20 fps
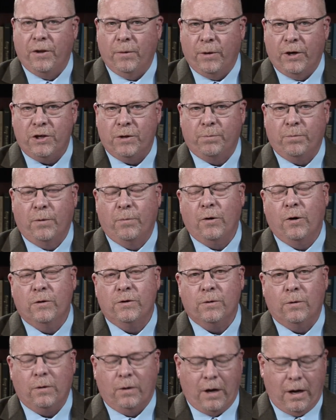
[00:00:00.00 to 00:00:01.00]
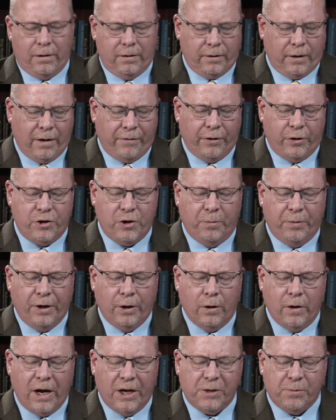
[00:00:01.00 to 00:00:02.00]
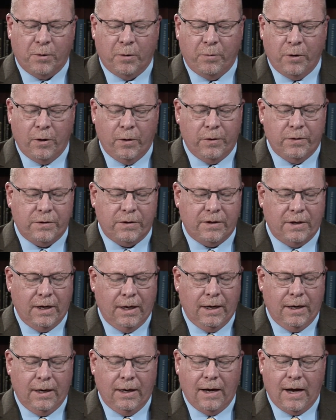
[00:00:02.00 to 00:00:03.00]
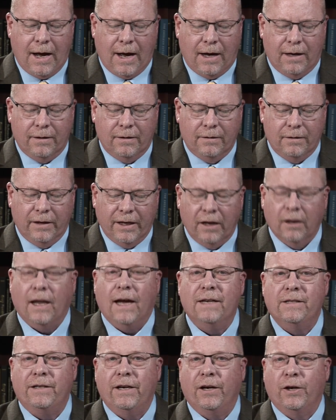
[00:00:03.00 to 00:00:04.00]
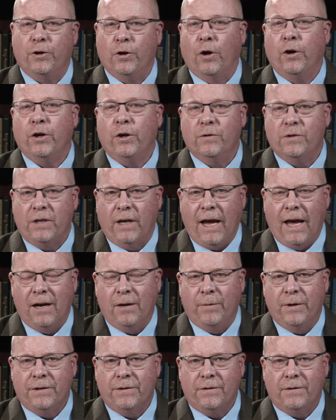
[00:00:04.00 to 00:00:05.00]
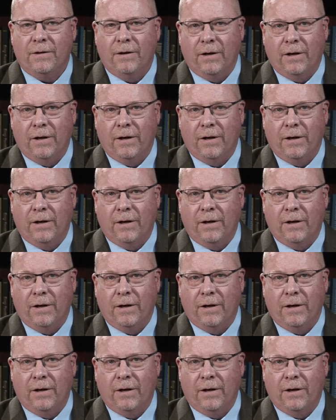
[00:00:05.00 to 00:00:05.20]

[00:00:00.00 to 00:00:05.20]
budget proposal, Governor Shapiro has proposed legalizing adult use of cannabis.